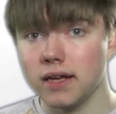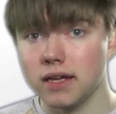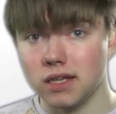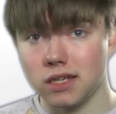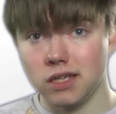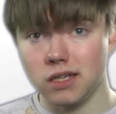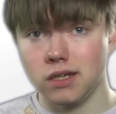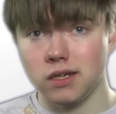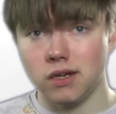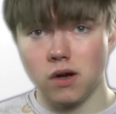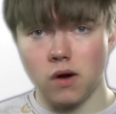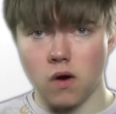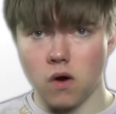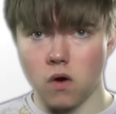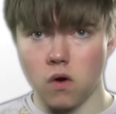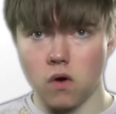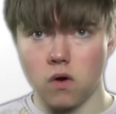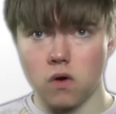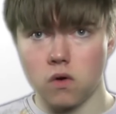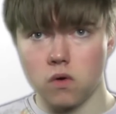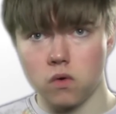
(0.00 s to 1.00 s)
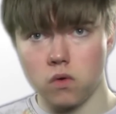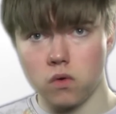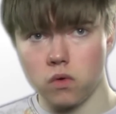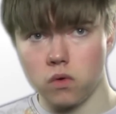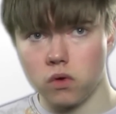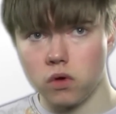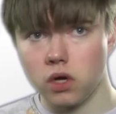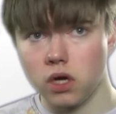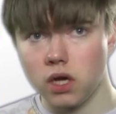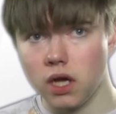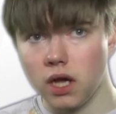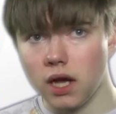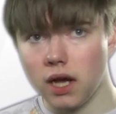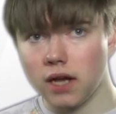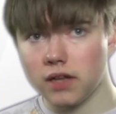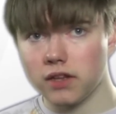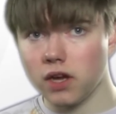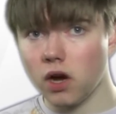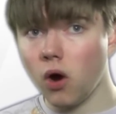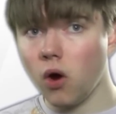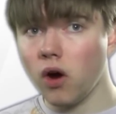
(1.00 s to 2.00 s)
e, I, o, u.
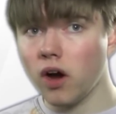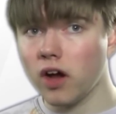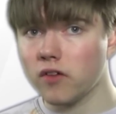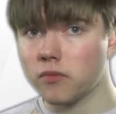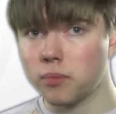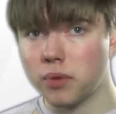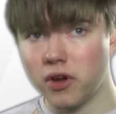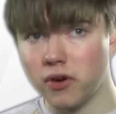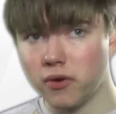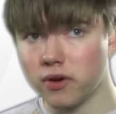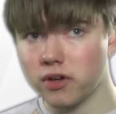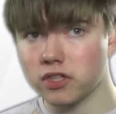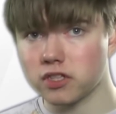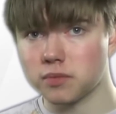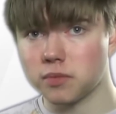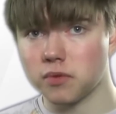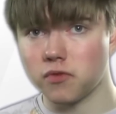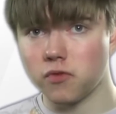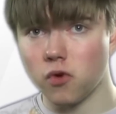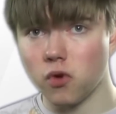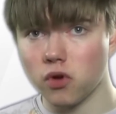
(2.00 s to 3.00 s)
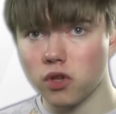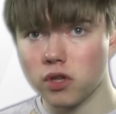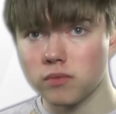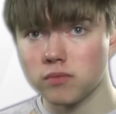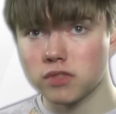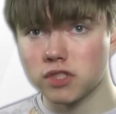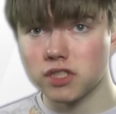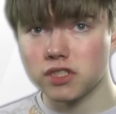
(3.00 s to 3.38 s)
And they all have periods before them,